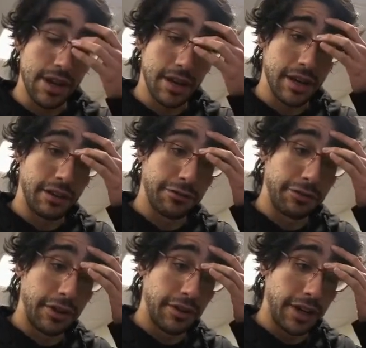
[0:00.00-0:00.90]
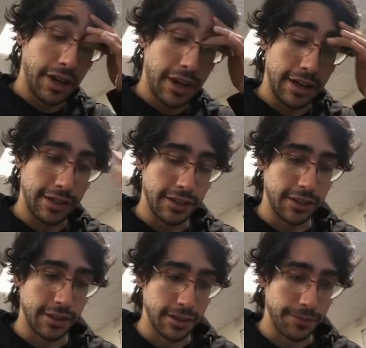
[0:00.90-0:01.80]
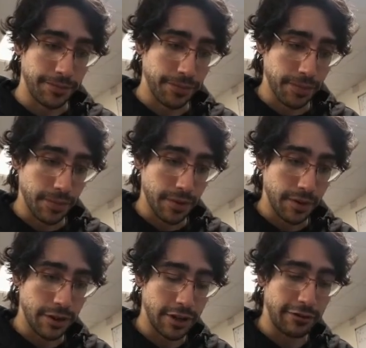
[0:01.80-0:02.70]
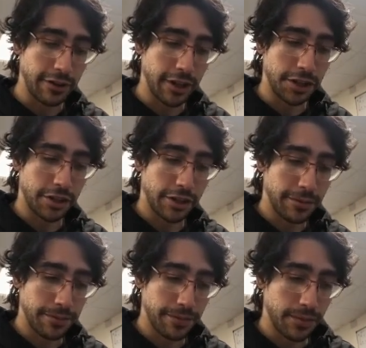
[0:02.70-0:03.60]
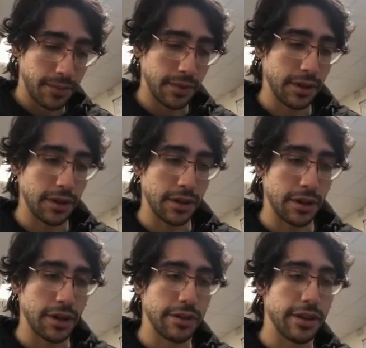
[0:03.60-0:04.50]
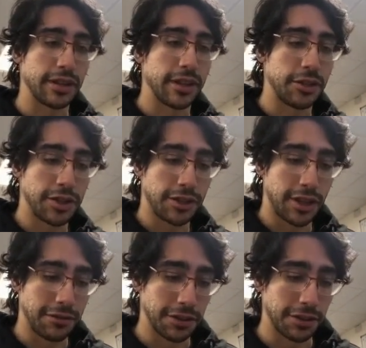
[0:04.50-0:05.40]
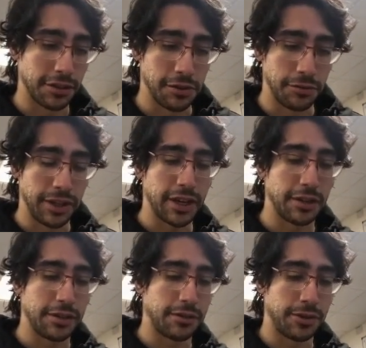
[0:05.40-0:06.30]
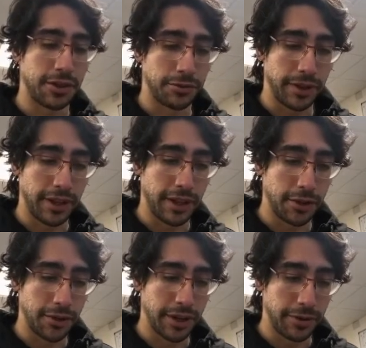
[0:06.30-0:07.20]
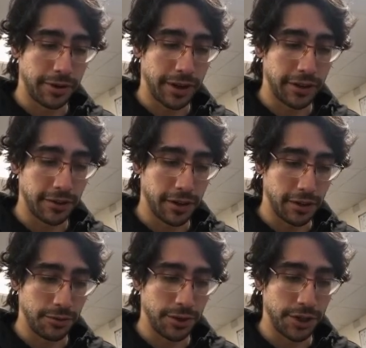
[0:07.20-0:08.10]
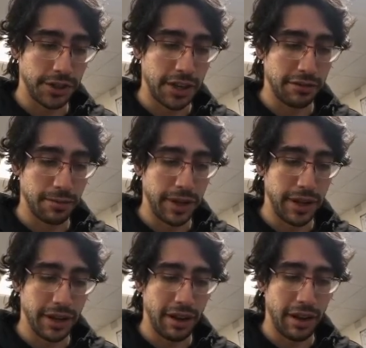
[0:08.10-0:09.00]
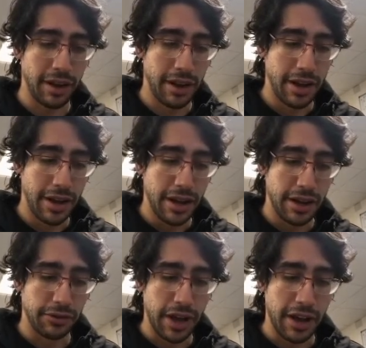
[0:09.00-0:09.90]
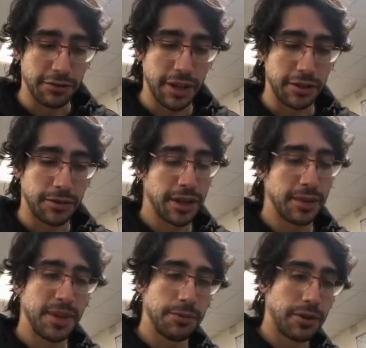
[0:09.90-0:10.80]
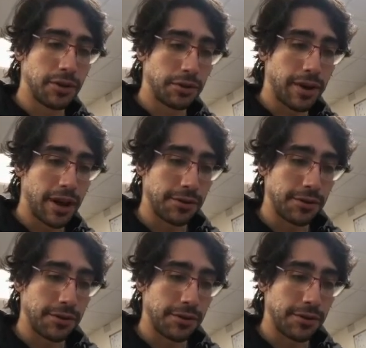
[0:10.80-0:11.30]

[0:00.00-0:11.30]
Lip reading: If we look at the definition that Idris gives us, we don't really go anywhere, right? We're just given BA and we have to get to AB, but we don't know how.